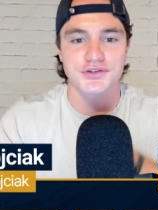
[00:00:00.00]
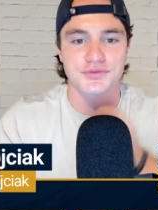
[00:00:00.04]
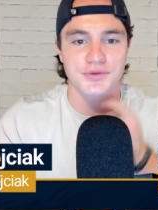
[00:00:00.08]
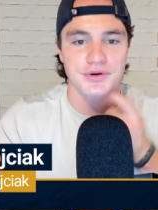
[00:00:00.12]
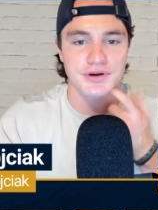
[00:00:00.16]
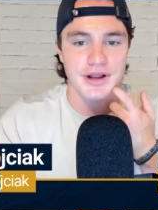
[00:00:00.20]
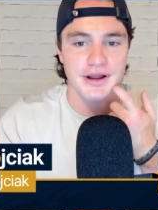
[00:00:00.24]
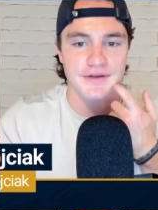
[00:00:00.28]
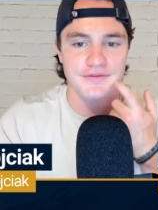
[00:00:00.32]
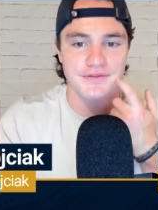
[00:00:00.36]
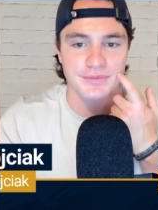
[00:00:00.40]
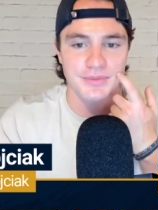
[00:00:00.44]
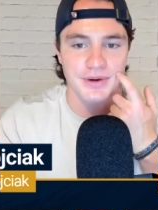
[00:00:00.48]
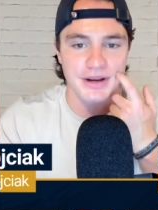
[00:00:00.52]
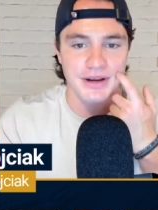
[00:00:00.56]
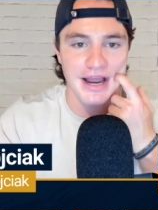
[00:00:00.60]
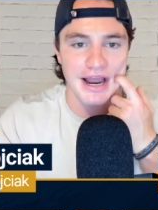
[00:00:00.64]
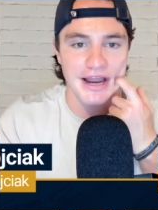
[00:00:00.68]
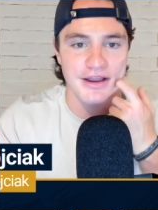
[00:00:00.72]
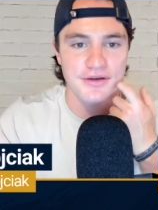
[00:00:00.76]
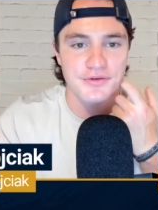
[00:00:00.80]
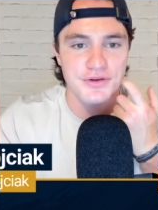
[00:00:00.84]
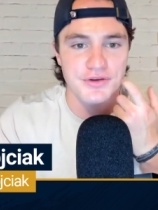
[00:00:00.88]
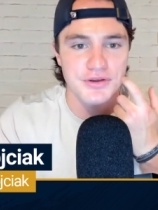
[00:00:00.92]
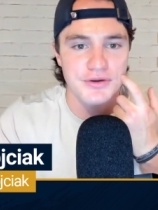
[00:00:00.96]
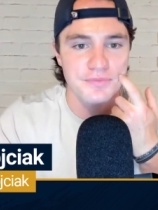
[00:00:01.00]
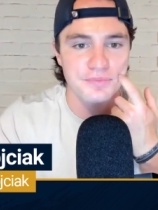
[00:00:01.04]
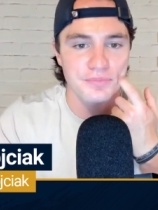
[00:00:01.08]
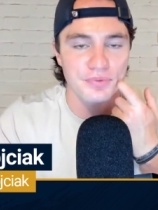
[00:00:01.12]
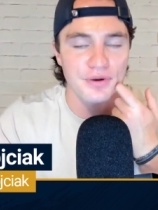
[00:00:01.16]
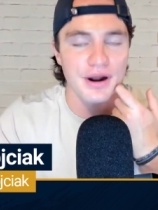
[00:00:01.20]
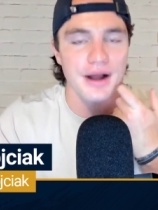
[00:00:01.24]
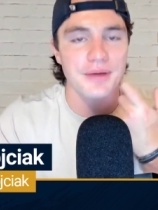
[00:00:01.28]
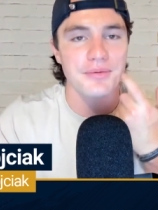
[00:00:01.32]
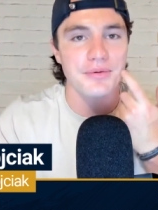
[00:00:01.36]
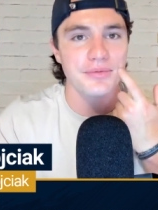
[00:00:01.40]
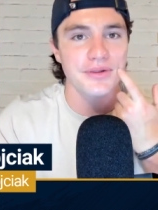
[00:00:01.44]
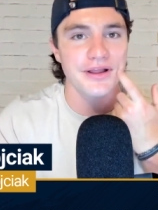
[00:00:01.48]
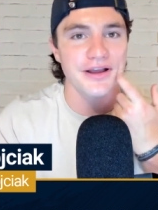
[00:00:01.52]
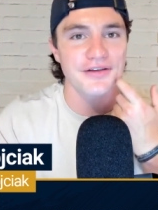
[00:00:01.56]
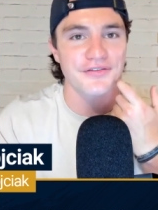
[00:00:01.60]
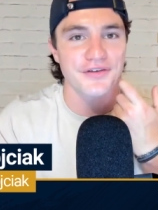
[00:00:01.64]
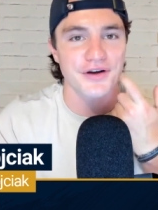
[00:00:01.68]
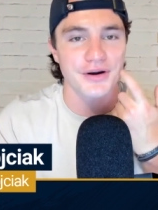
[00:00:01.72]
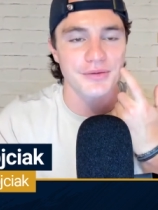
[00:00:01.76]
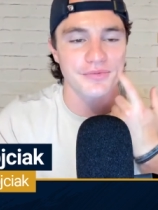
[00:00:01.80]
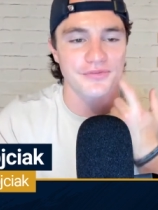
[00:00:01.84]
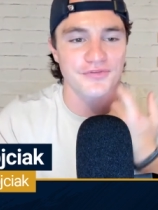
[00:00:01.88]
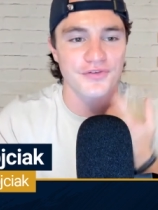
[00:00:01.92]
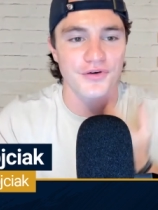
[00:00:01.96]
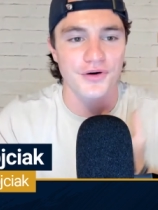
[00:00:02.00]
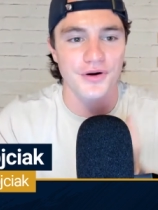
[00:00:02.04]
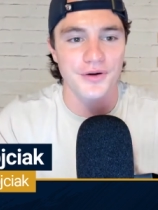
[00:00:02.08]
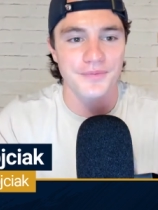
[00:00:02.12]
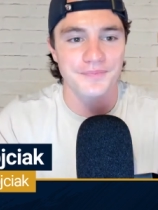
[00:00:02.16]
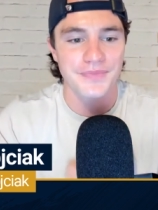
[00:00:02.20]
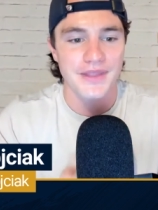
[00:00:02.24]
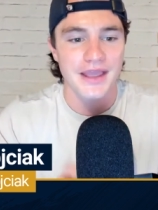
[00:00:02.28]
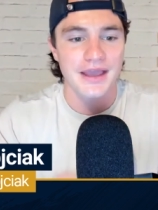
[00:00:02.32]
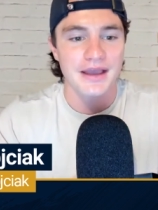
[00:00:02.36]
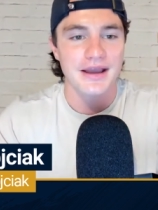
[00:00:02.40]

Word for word: one comes from a guy who you probably have heard before.